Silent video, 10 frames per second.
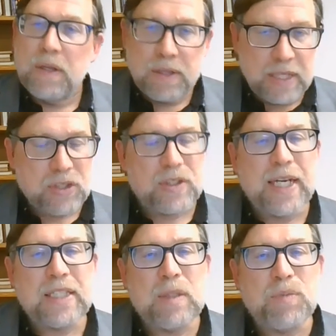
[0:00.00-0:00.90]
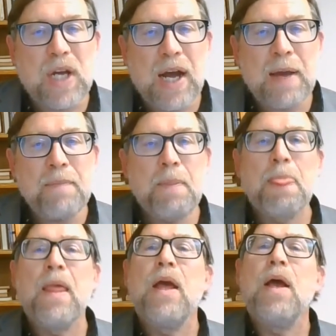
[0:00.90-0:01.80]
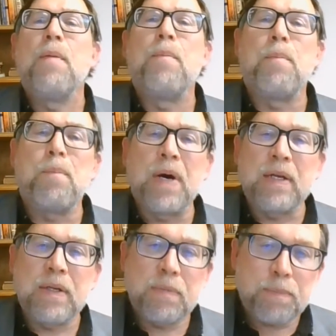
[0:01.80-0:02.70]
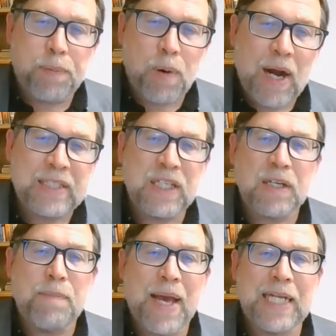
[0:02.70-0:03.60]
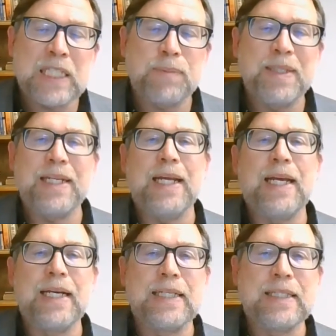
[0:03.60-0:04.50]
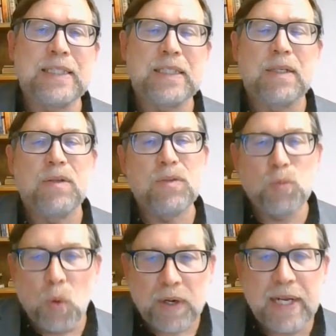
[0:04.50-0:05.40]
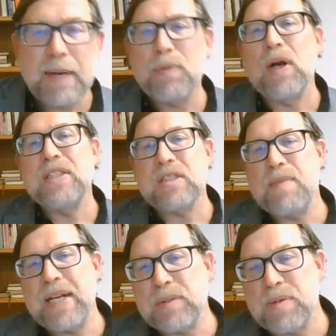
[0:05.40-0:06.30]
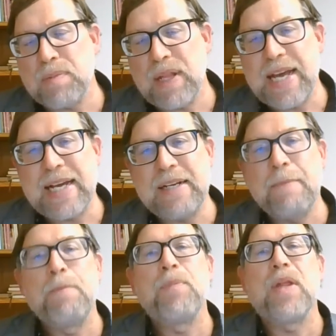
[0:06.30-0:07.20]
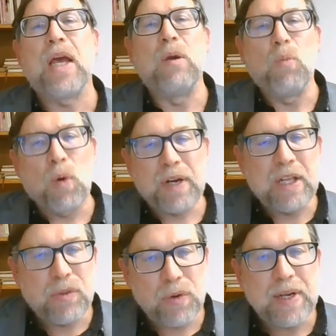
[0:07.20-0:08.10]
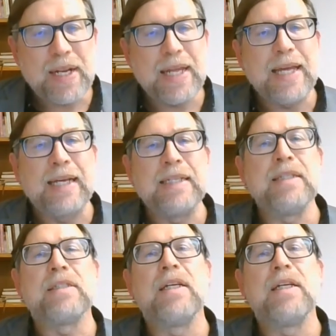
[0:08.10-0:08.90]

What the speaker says: This will take some time, but project management is working a project management plan and working through it is